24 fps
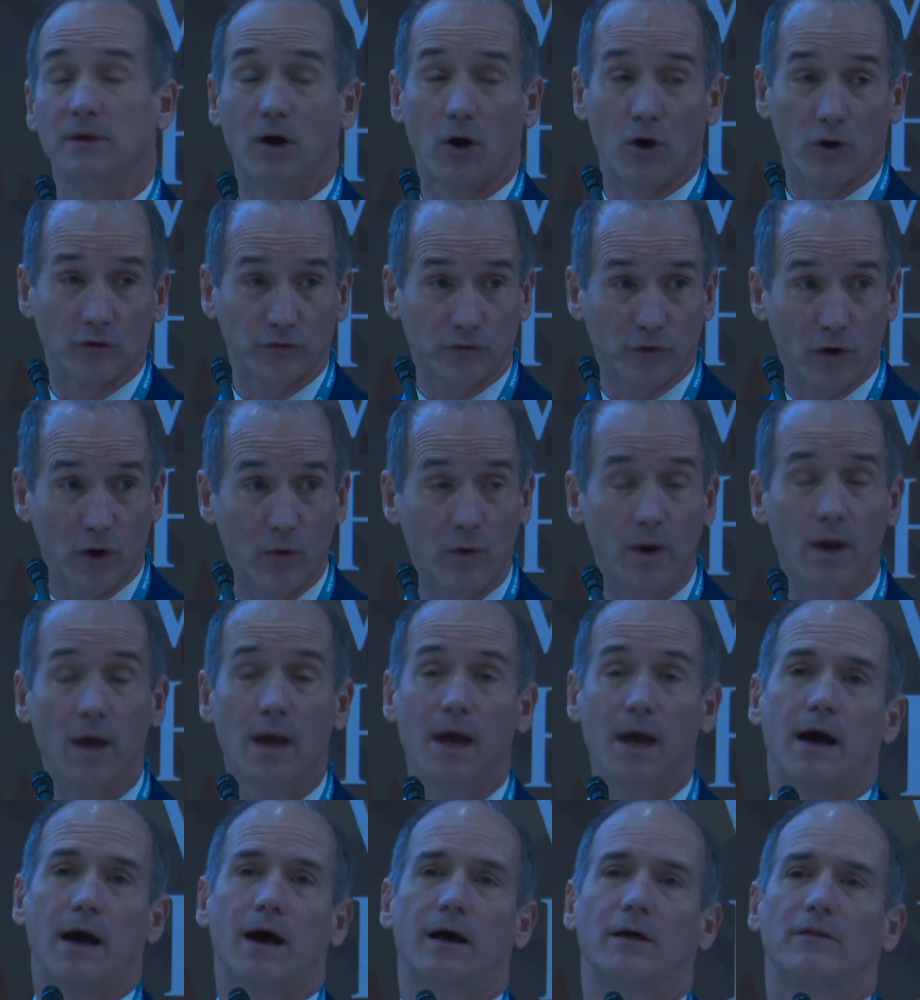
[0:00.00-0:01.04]
Also,
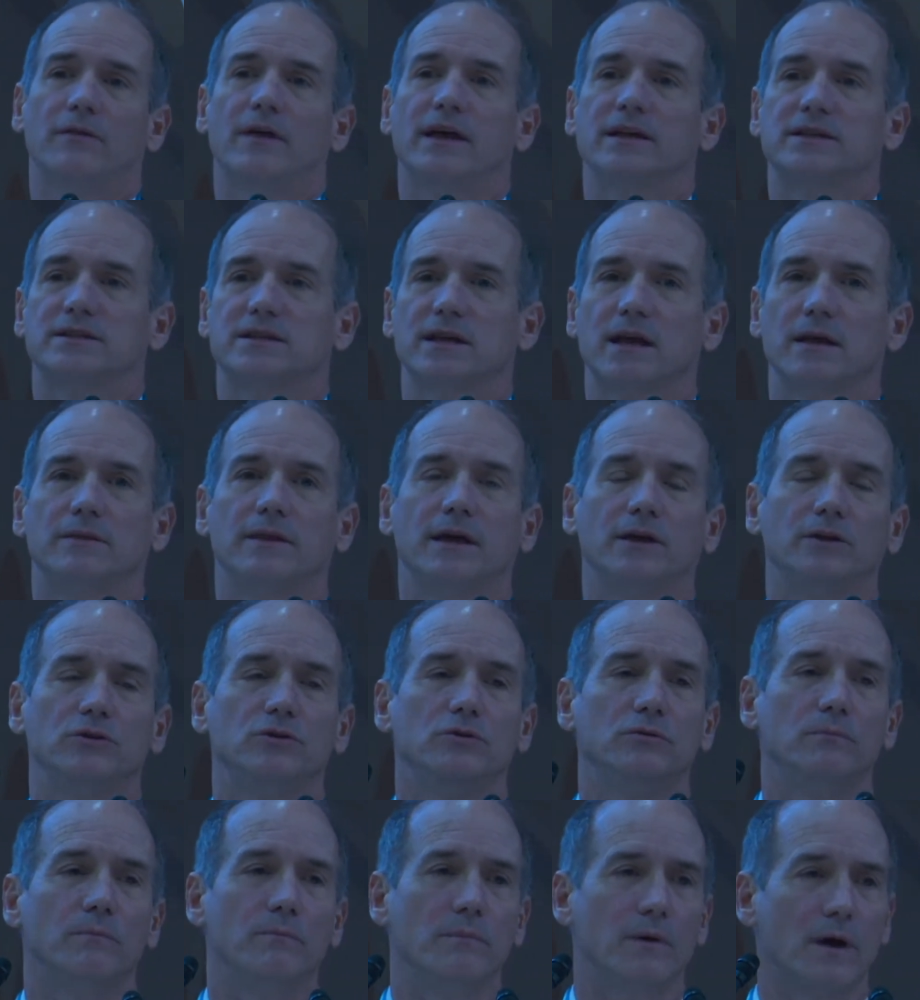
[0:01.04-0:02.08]
they said
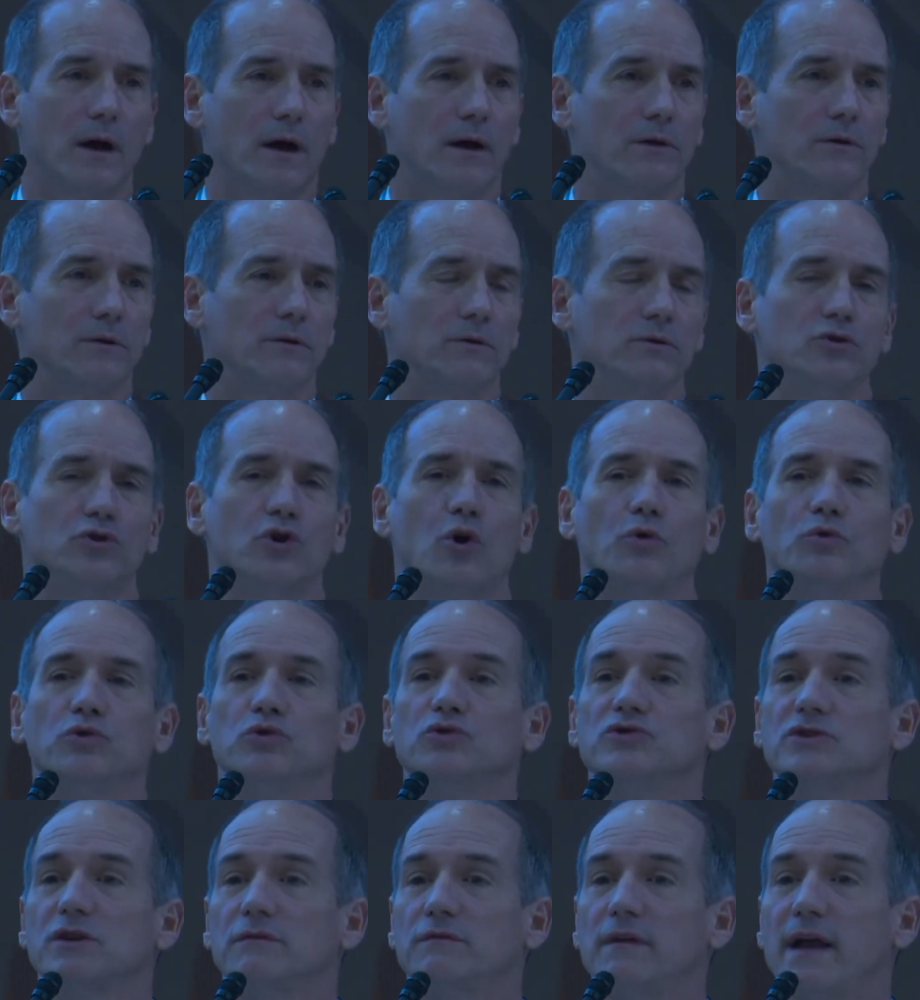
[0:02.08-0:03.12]
that you don't
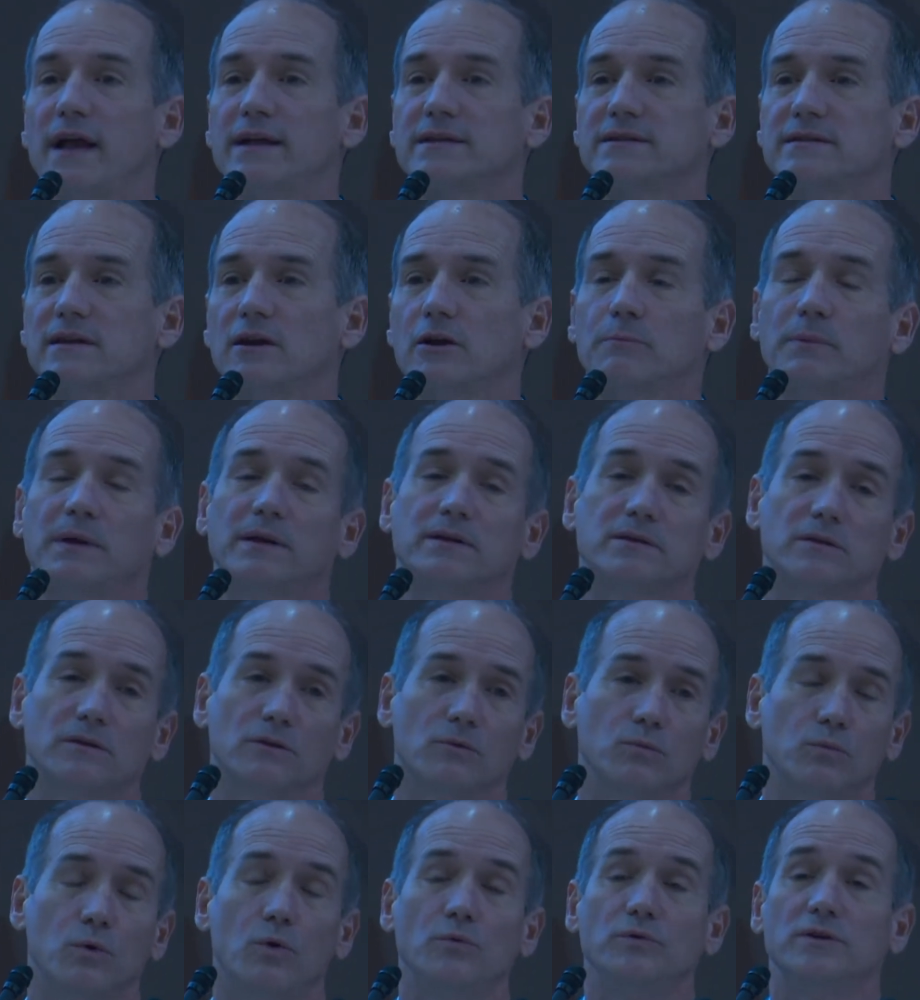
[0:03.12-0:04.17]
use advanced therapy until the
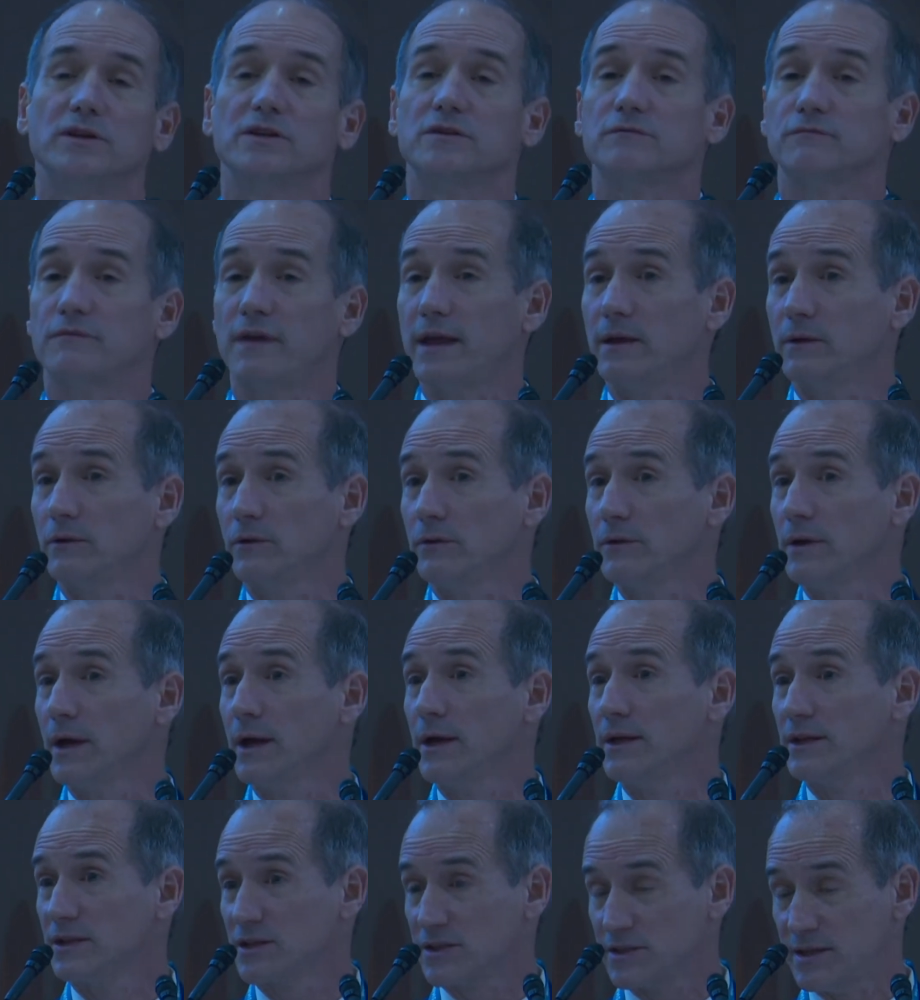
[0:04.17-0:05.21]
wound has failed
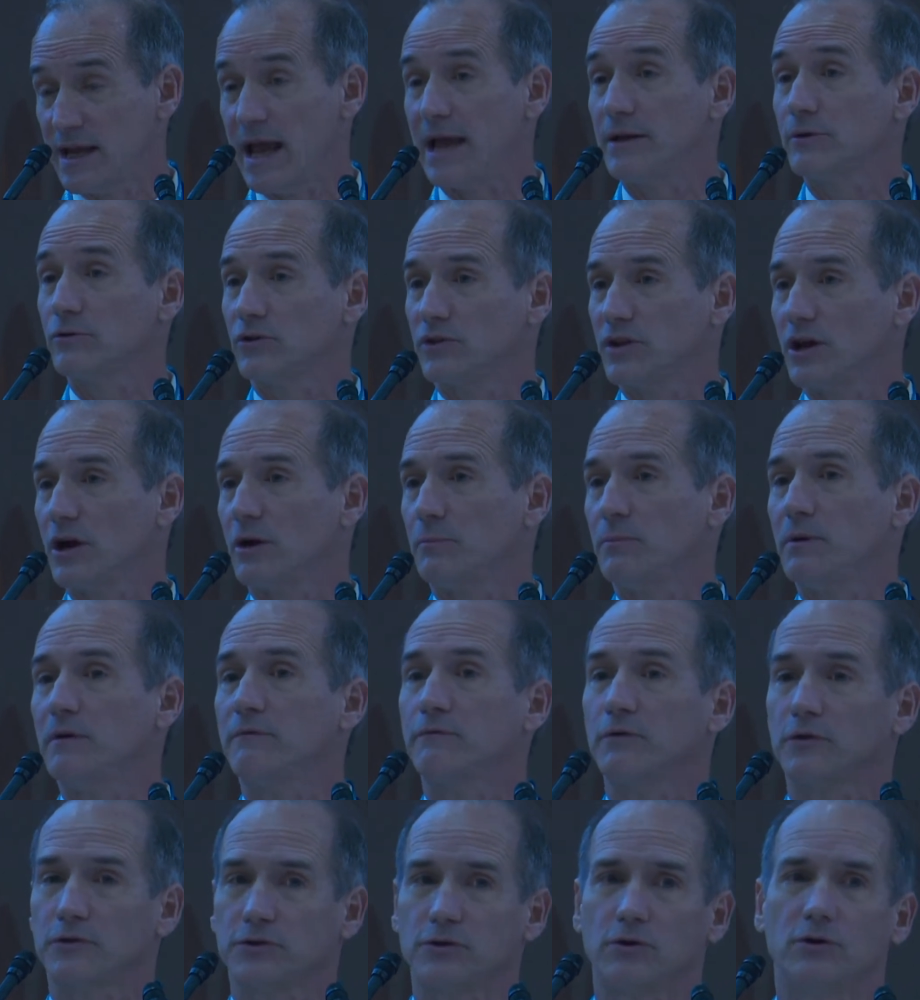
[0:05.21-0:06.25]
standard therapy
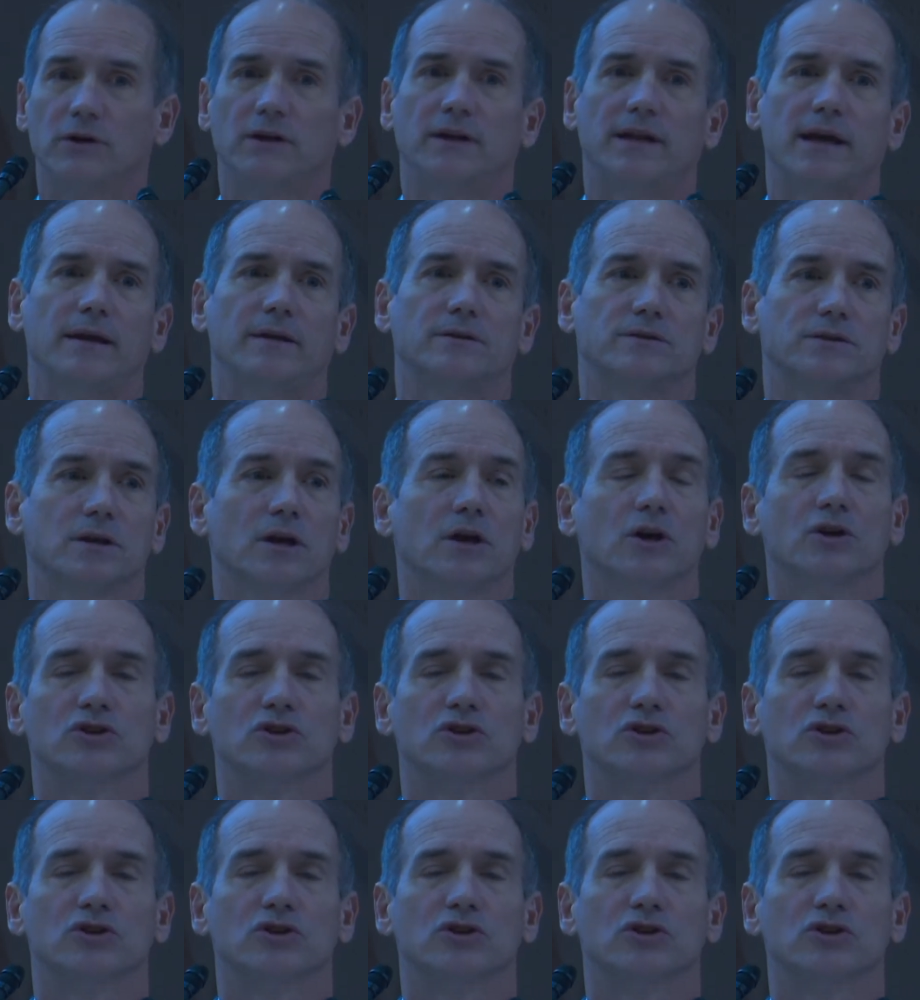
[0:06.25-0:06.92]
for 30 days.